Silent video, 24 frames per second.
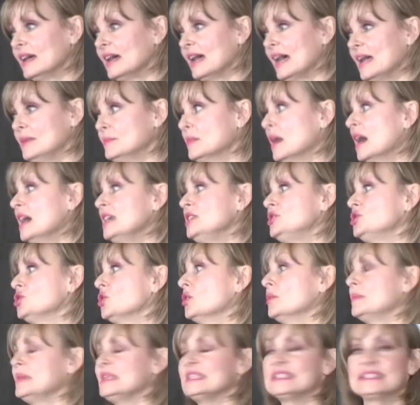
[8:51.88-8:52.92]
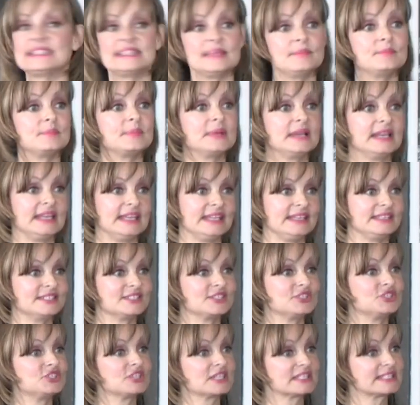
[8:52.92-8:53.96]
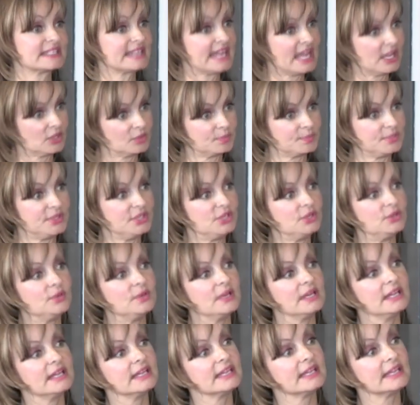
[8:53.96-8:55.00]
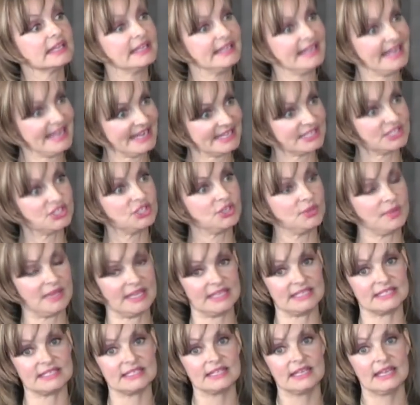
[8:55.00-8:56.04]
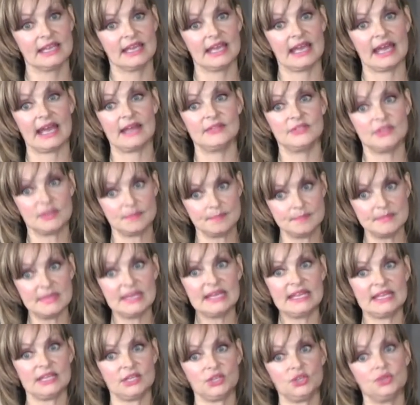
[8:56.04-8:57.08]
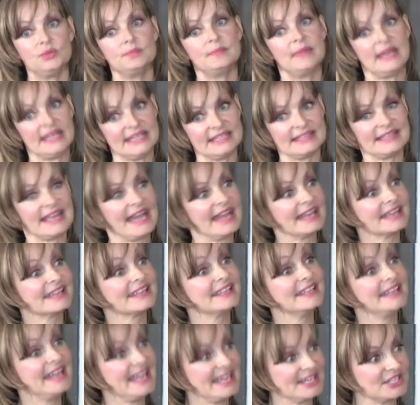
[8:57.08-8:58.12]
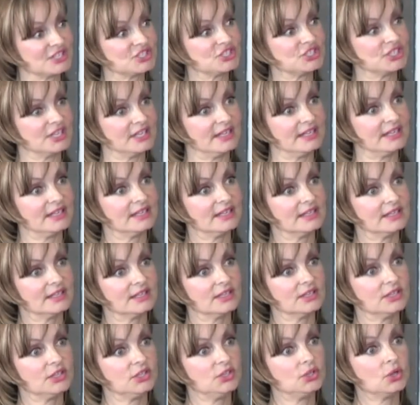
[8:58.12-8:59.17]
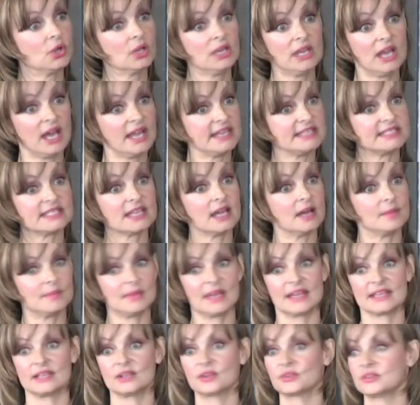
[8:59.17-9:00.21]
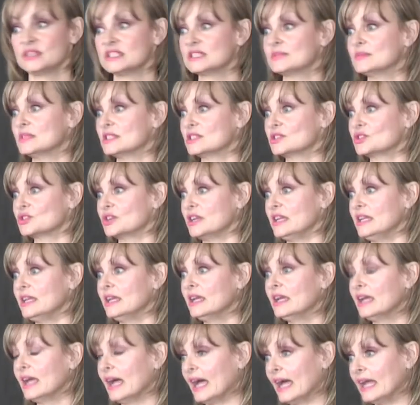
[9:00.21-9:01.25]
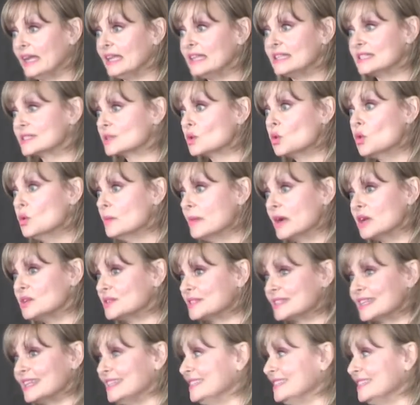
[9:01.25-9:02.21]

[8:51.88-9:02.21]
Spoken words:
And my job is simply to just help you connect to it. And the minute you make that connection, you'll light up like a Christmas tree, and it's almost